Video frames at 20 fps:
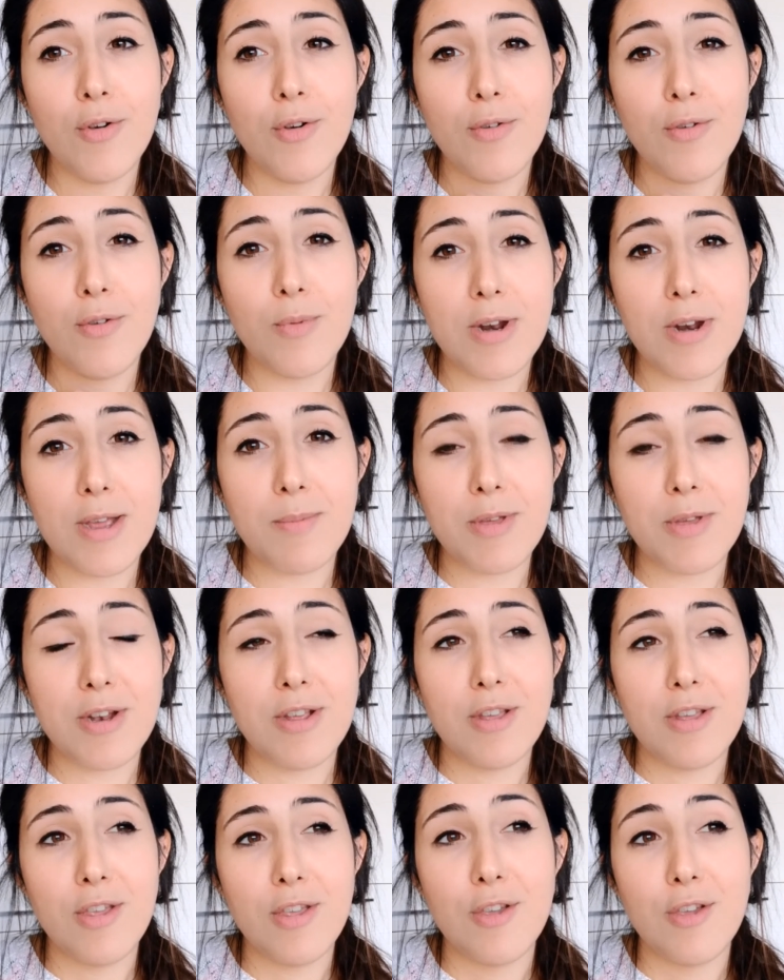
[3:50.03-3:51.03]
what I'm going
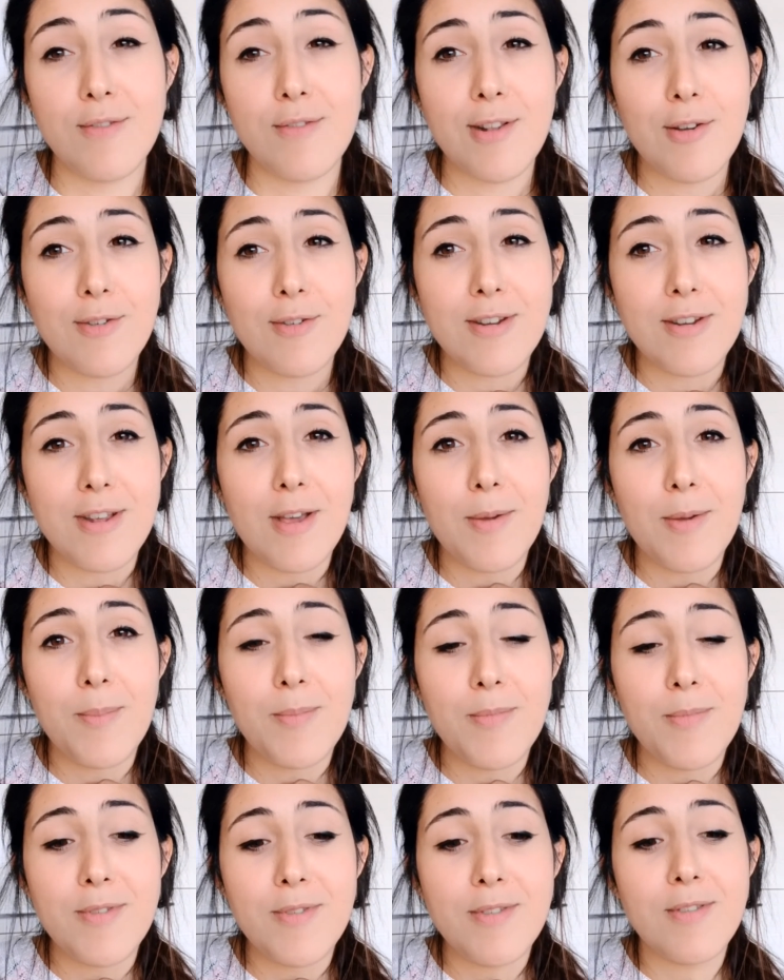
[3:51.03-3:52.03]
to use long term.
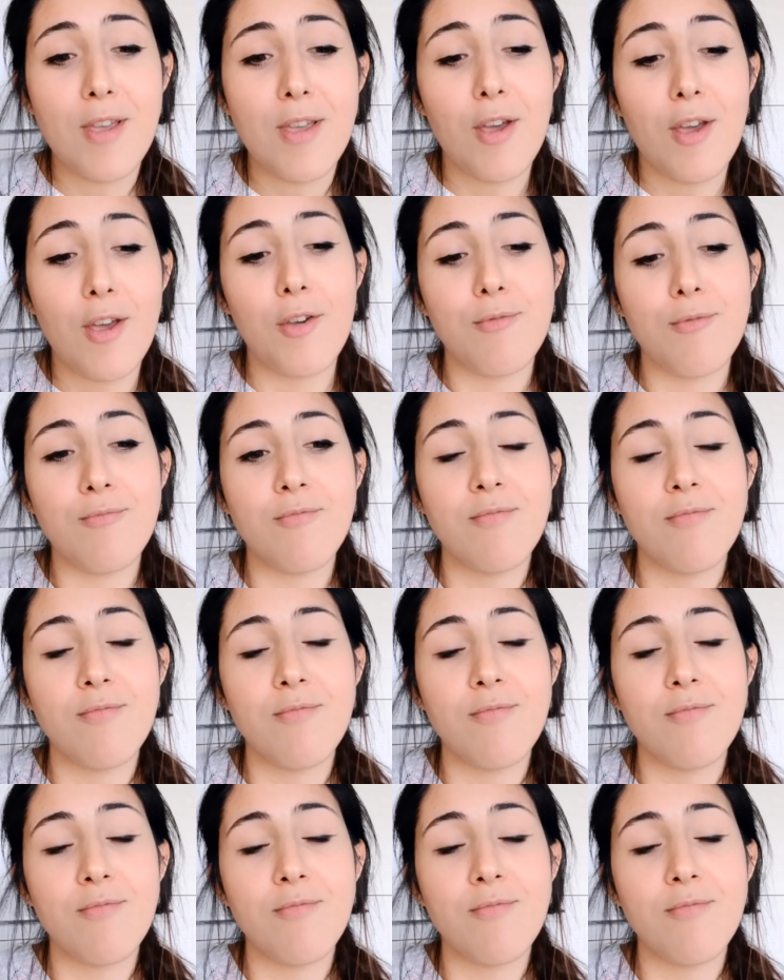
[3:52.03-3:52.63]
So